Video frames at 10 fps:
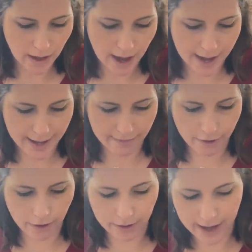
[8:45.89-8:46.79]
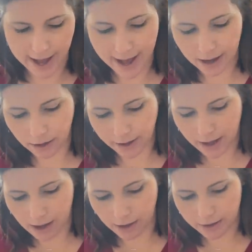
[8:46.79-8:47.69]
I have all had all the
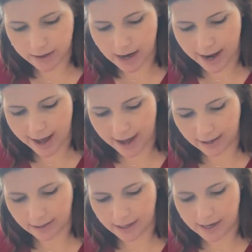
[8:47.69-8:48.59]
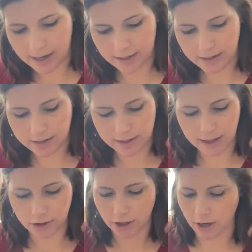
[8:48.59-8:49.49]
colors and I had linen to
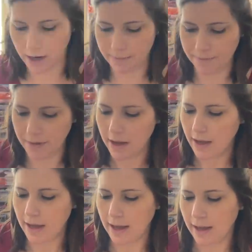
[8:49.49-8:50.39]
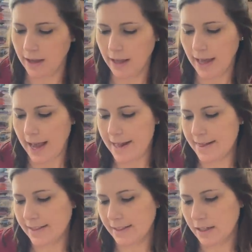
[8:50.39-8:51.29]
stitch it on. And
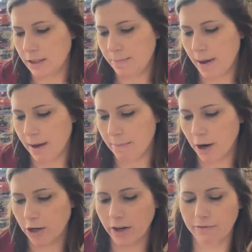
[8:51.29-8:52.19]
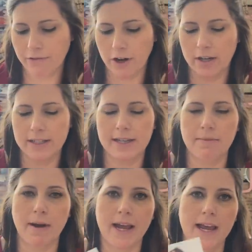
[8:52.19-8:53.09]
this is by Margaret
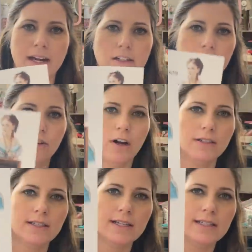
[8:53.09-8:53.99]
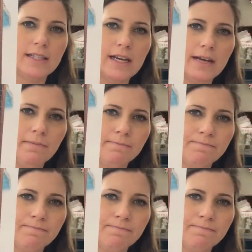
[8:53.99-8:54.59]
Ferguson by Hands Across the Sea.